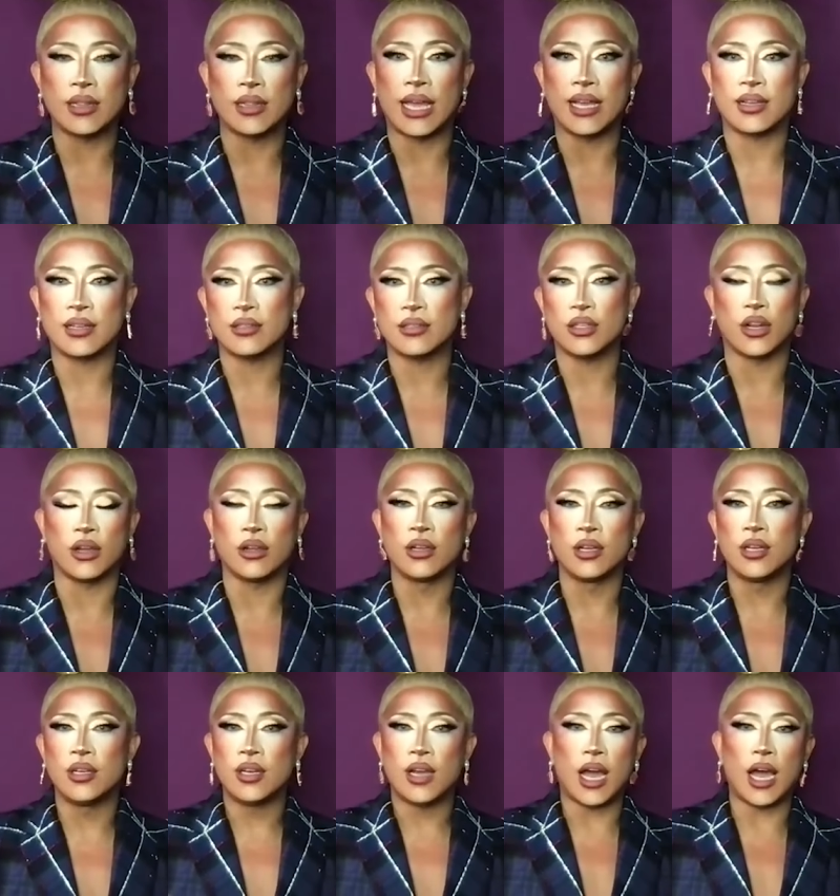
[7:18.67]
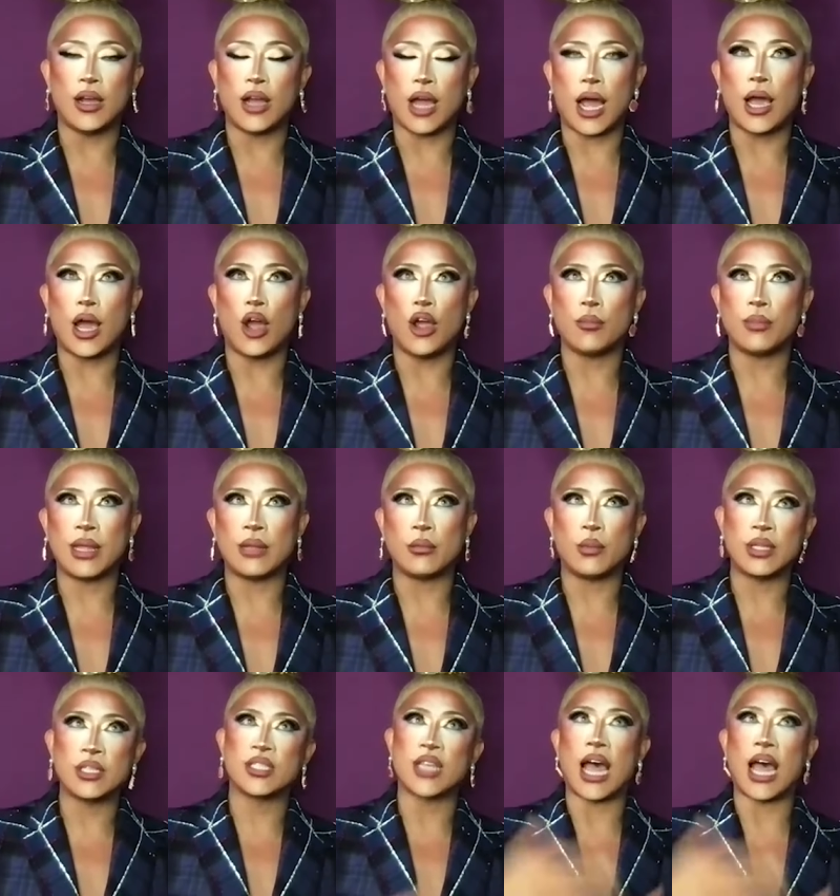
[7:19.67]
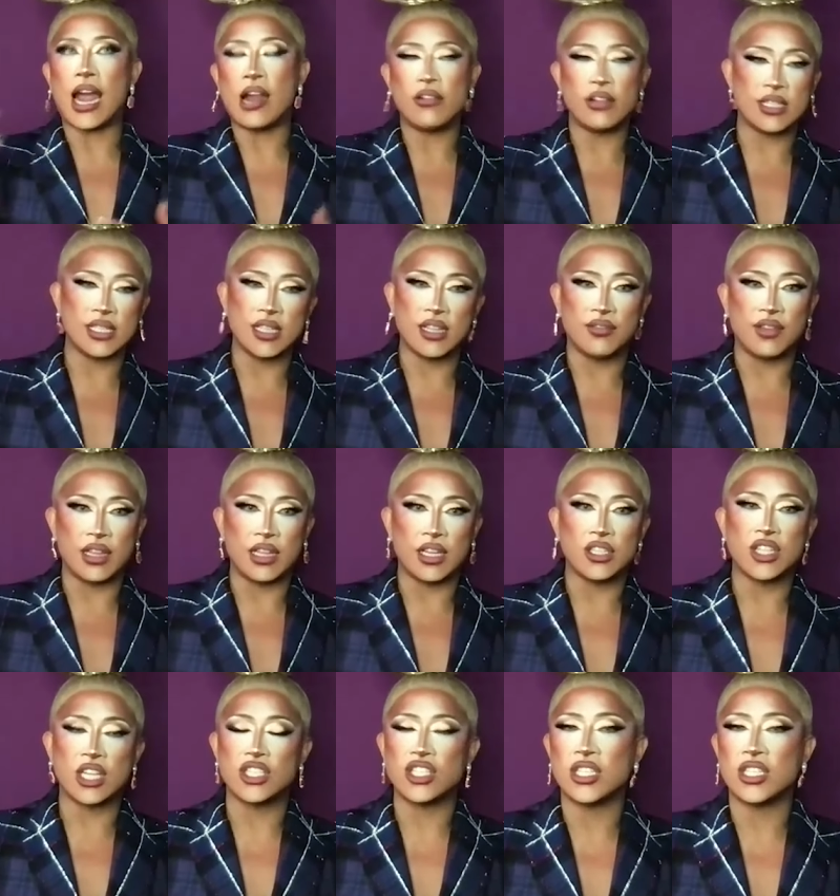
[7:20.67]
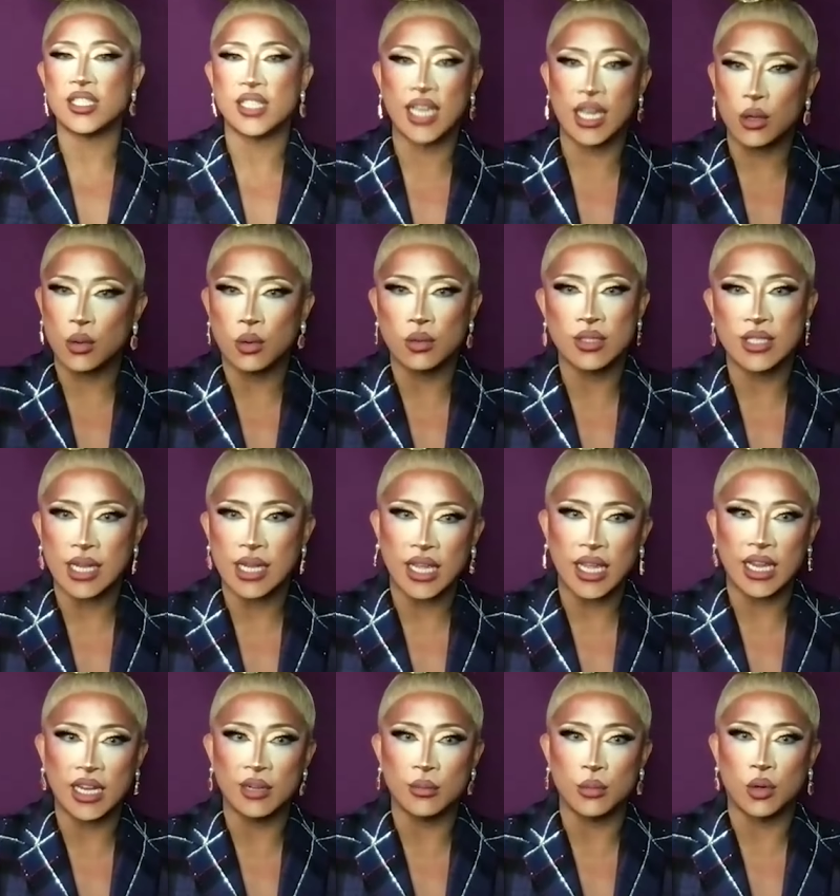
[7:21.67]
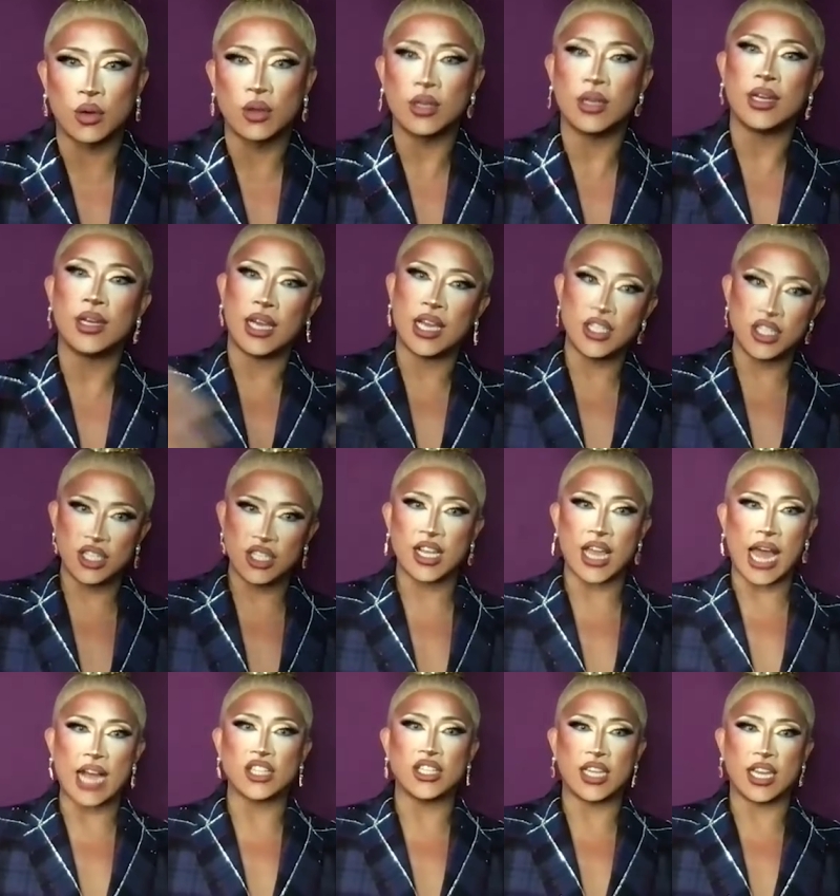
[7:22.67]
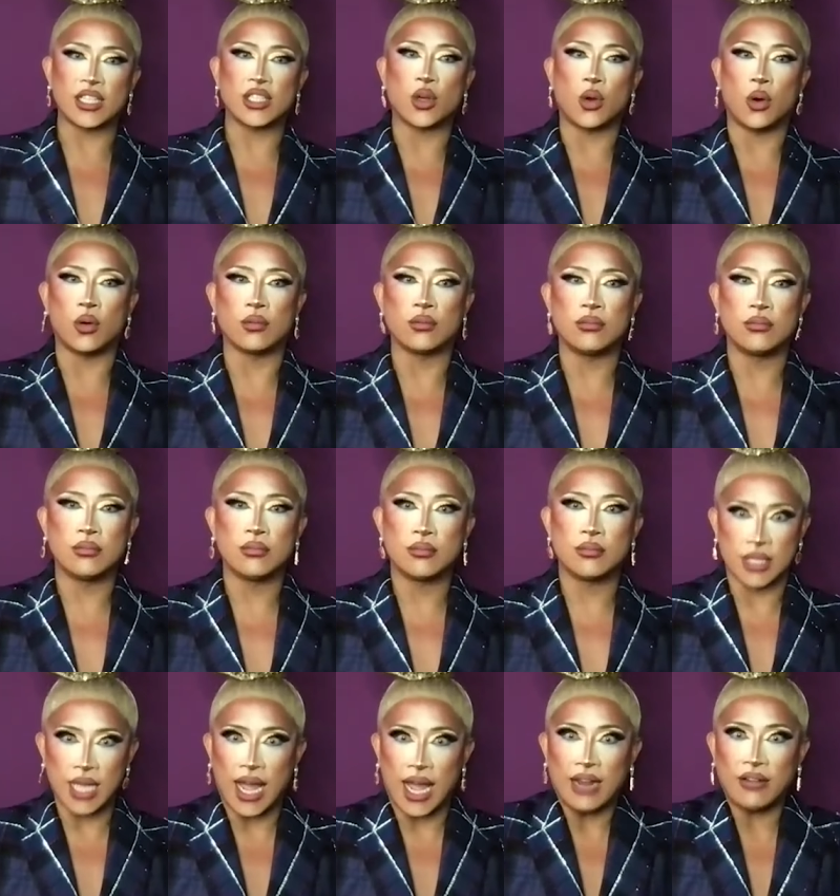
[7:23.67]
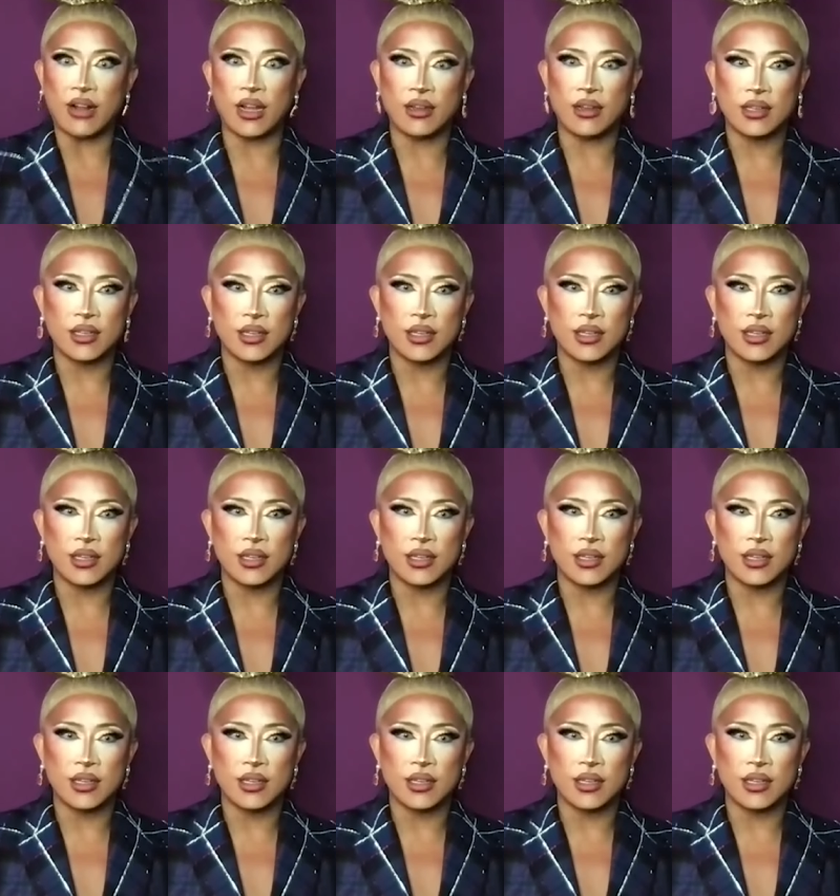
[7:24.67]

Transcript: Like, you know, I hope that when Zahira is in the village, that she doesn't get called Saki anymore, and she actually gets called Zahira,